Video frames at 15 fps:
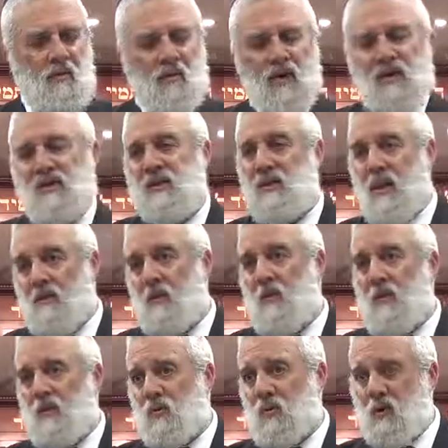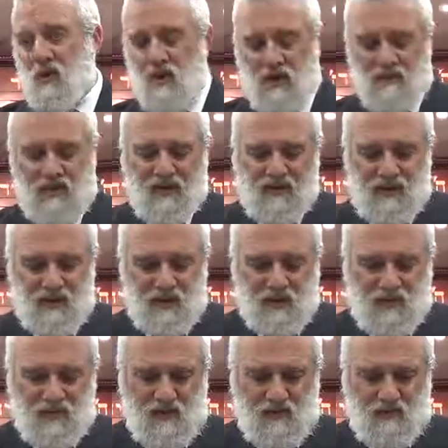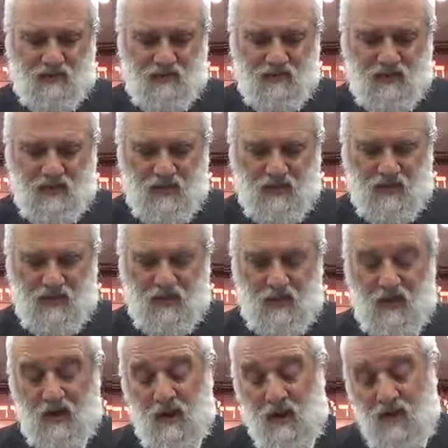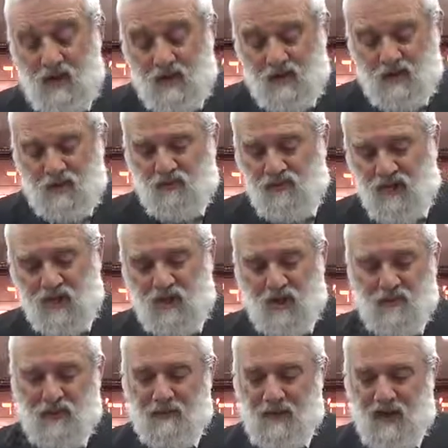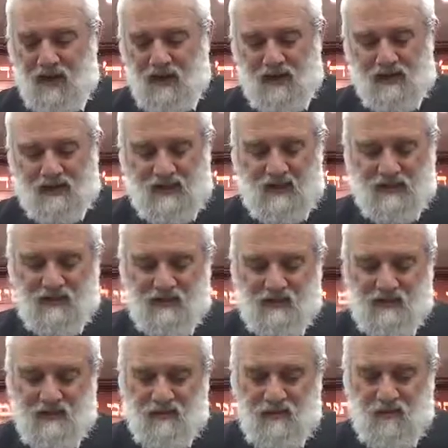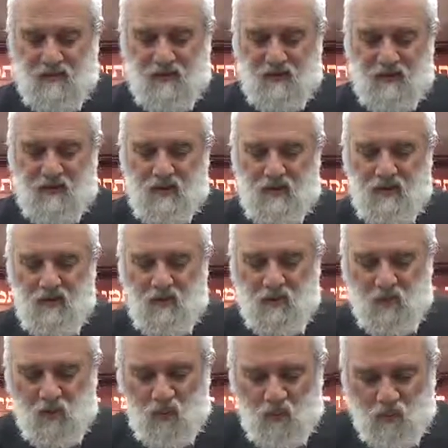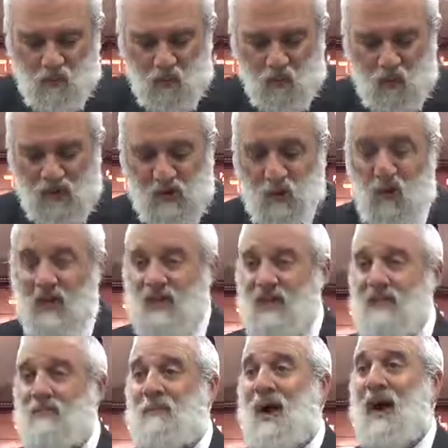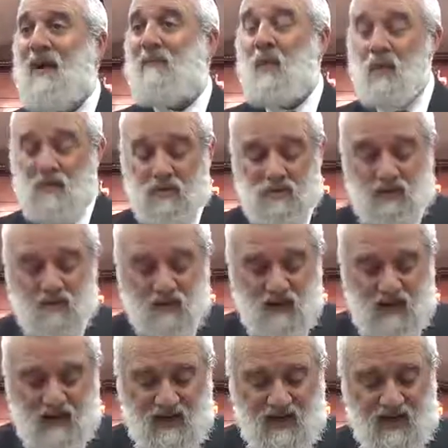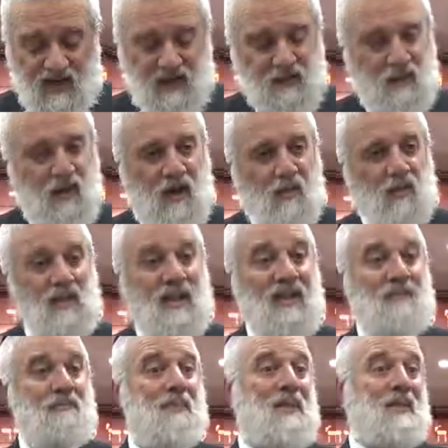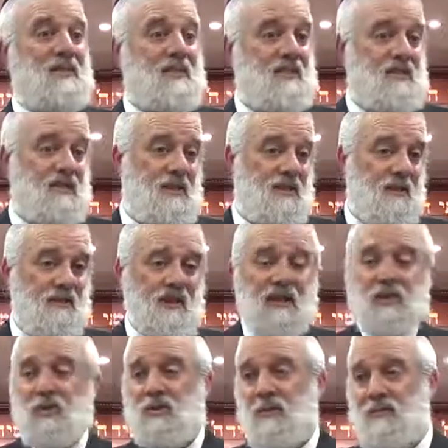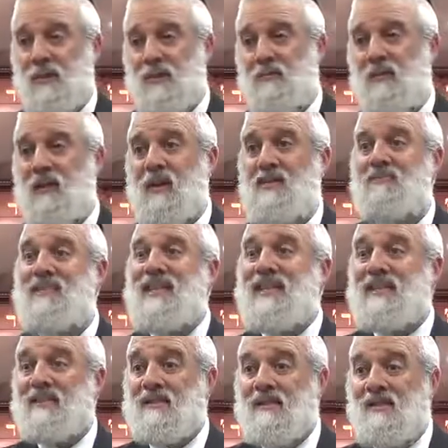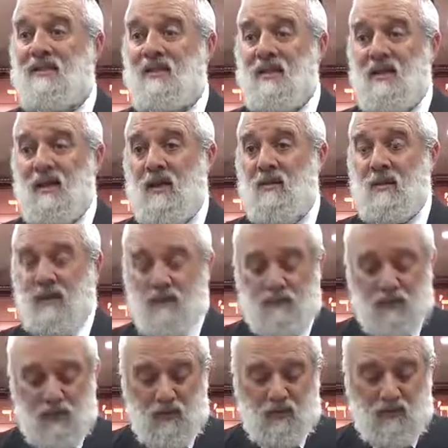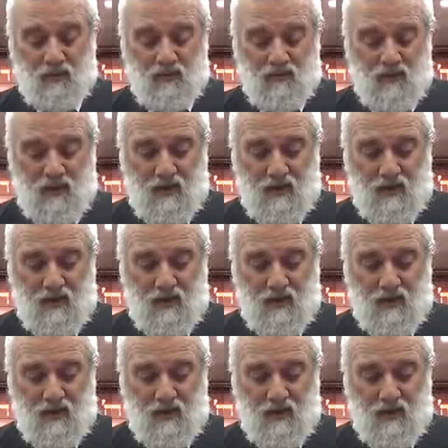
Whereas in the upper worlds, we're talking about the neshama. To finish up the perek, he says, the reason why it says bahamot, I was like beasts, not just a beast, but a beasts in the plural.